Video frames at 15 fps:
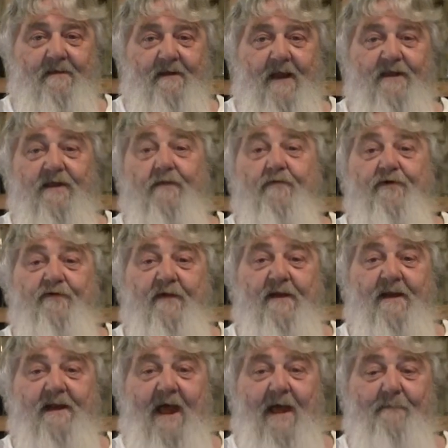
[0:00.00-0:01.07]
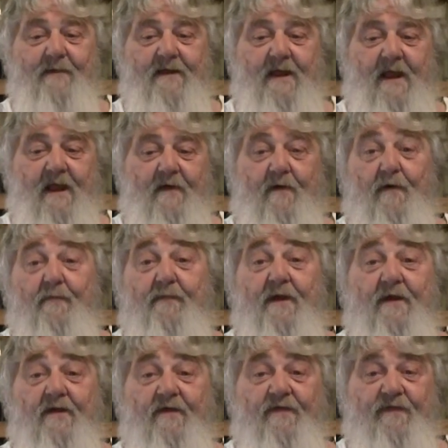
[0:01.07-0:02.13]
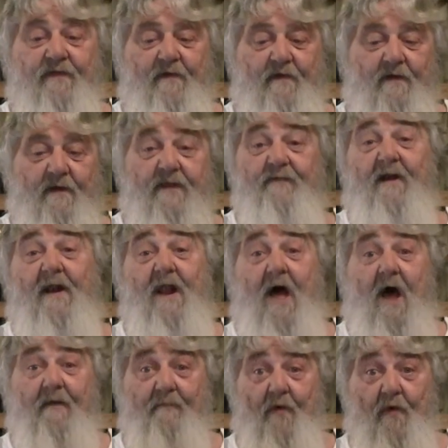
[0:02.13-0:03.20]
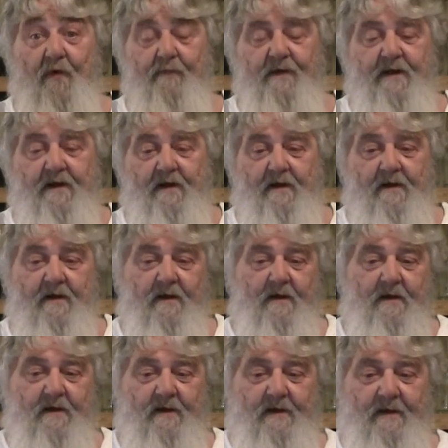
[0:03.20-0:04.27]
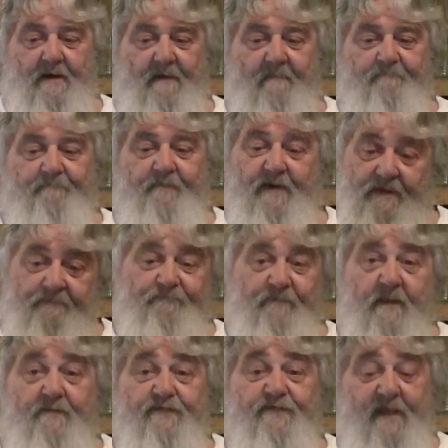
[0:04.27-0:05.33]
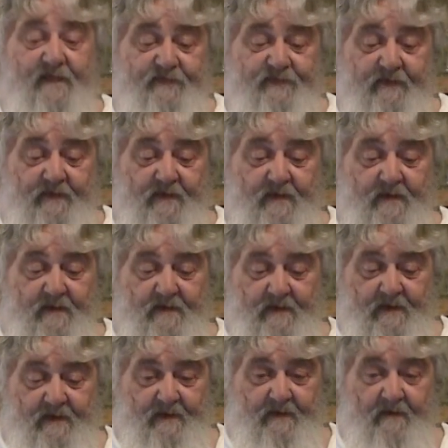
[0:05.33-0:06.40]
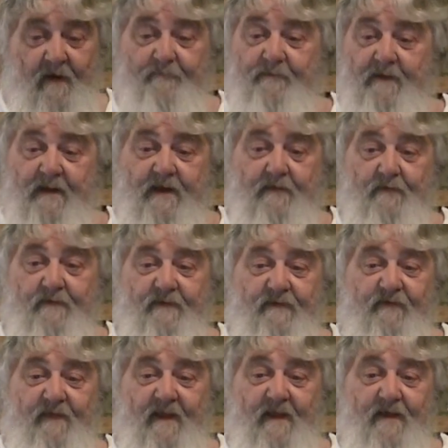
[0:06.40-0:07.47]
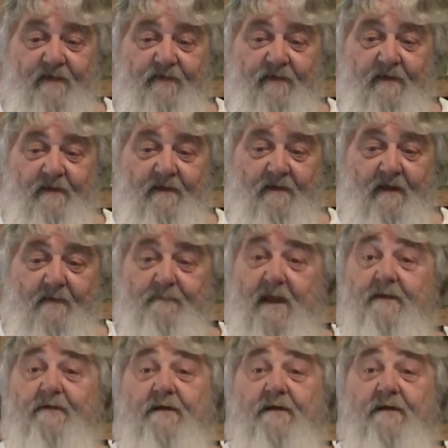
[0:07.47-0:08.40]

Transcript: like you would drink an IPA or a Pilsner or even a lawnmower beer. But it was tasty. Hopefully one of these days I may